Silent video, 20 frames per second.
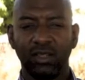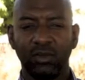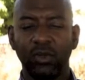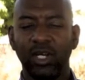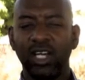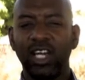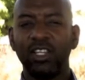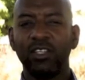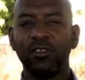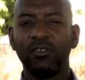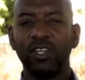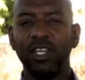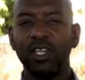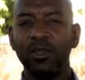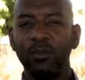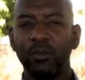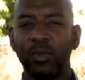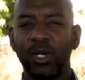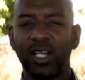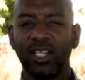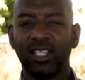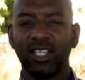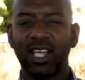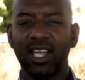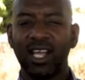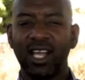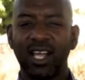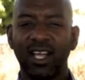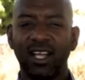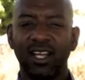what kind of impact
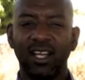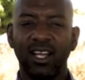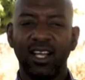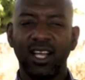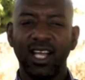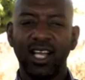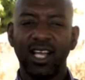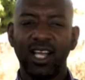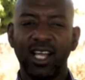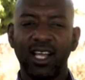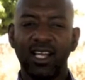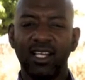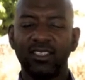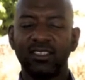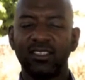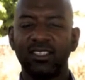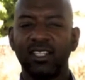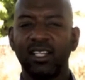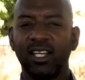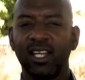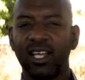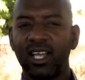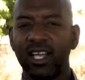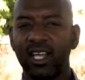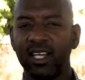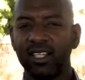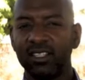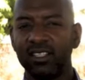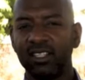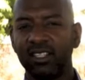has it
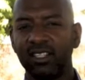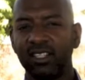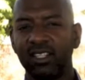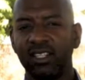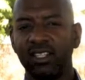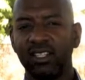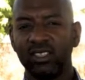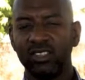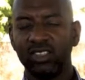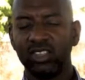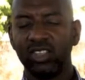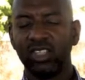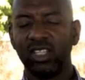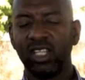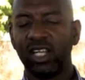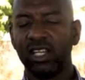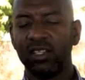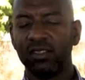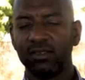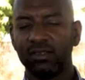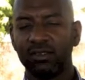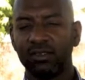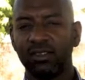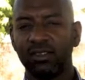had in your life